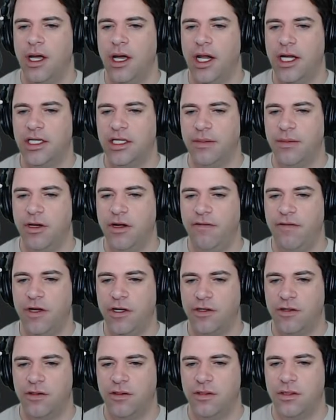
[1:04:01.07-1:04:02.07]
It has limited
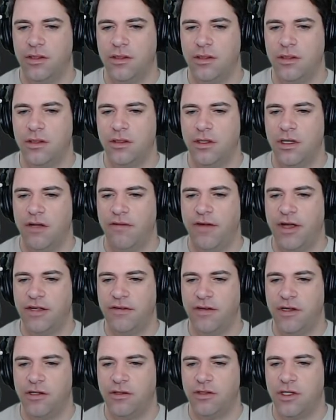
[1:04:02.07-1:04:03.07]
features. Advanced
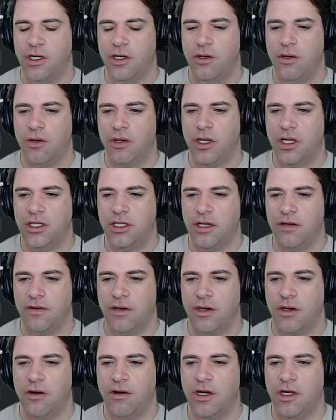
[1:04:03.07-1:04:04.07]
features like CUDA,
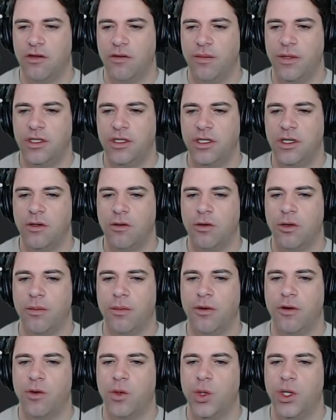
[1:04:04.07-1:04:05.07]
etc., are either missing or
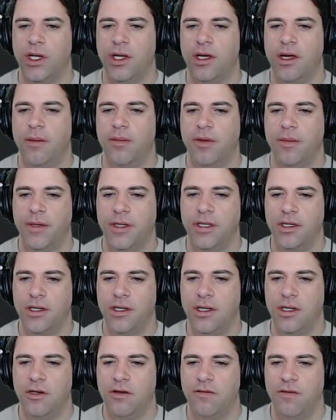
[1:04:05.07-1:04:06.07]
poorly implemented
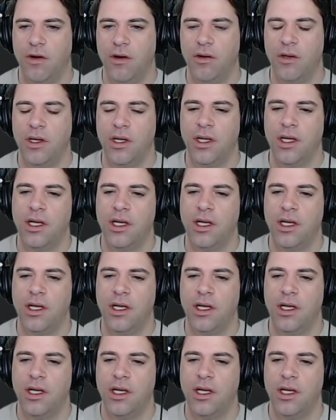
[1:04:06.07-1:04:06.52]
in Nouveau.